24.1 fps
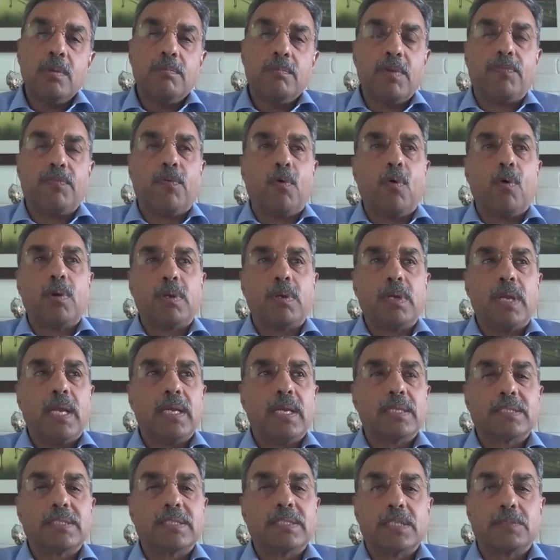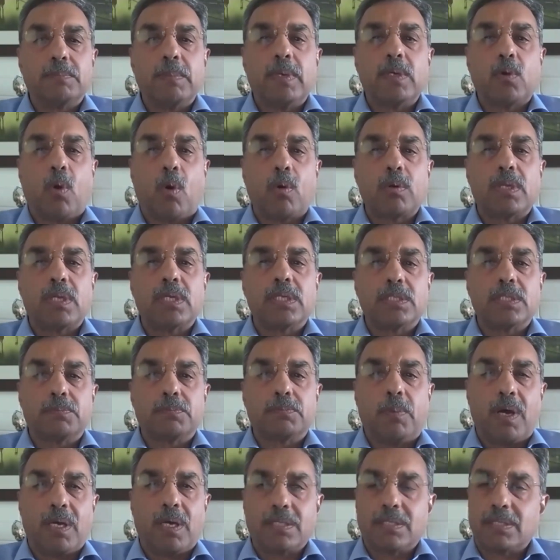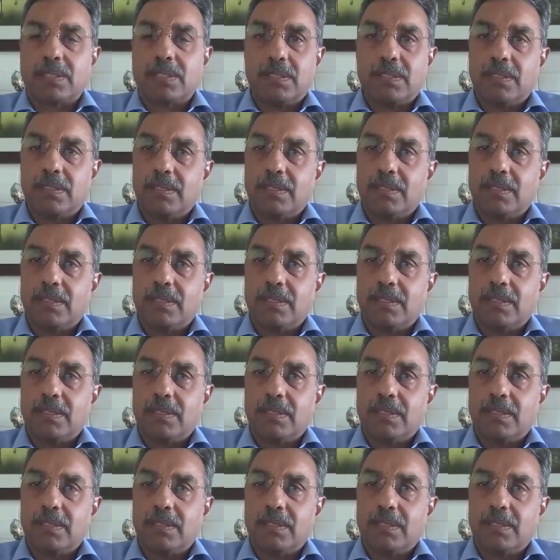before an assessment order is passed.